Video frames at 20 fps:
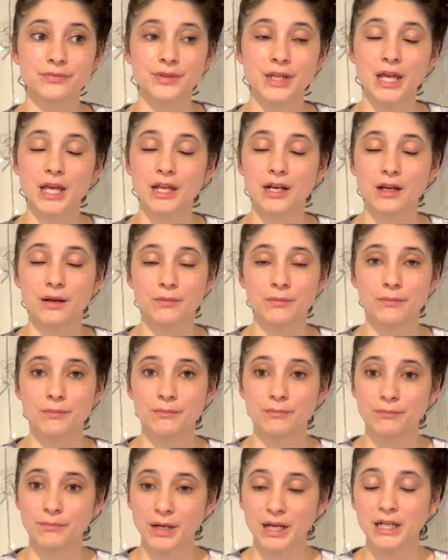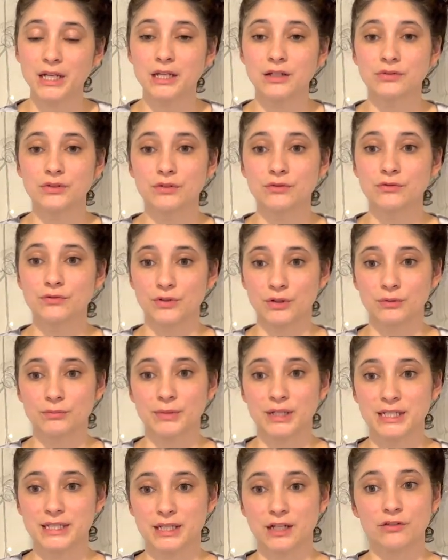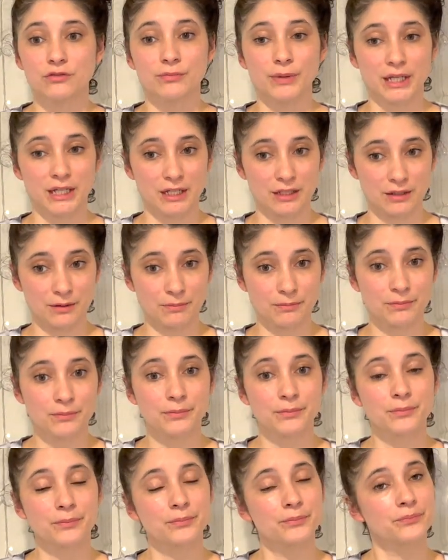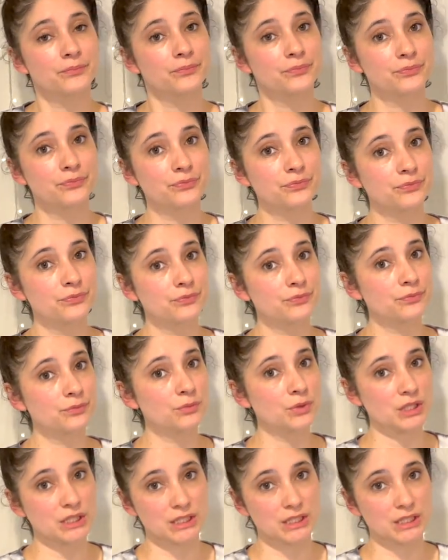And I might even film myself making them. We'll